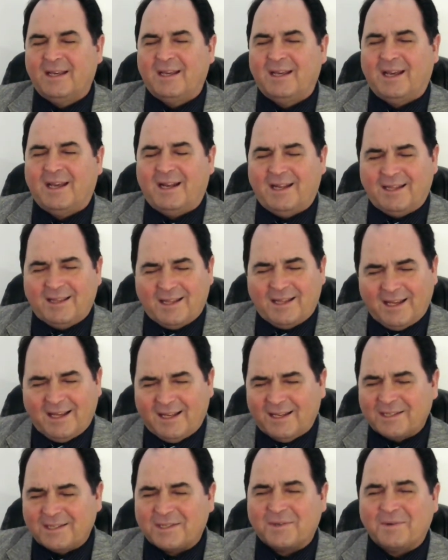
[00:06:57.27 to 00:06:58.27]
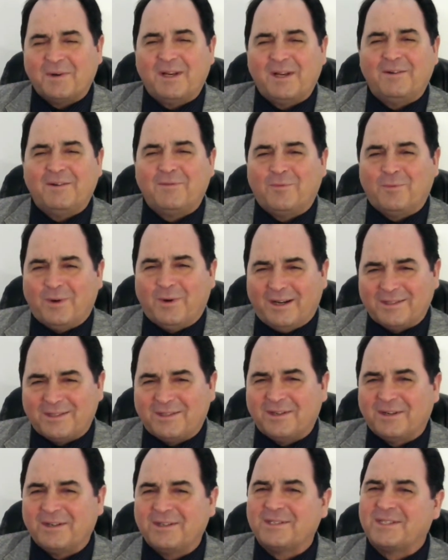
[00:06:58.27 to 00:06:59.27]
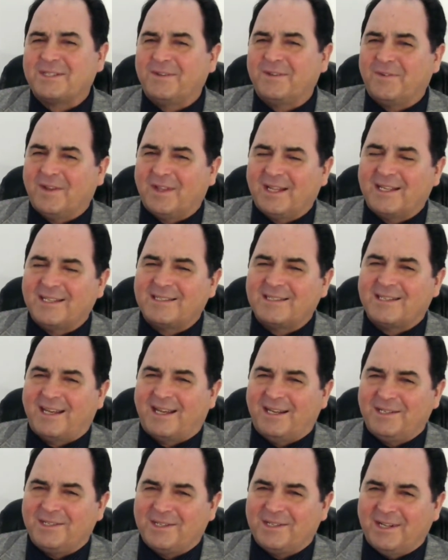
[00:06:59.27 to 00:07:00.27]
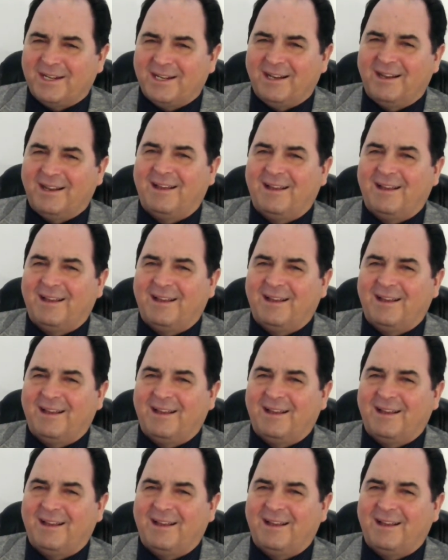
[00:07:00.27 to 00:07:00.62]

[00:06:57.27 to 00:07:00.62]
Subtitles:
And in the history of Western civilization,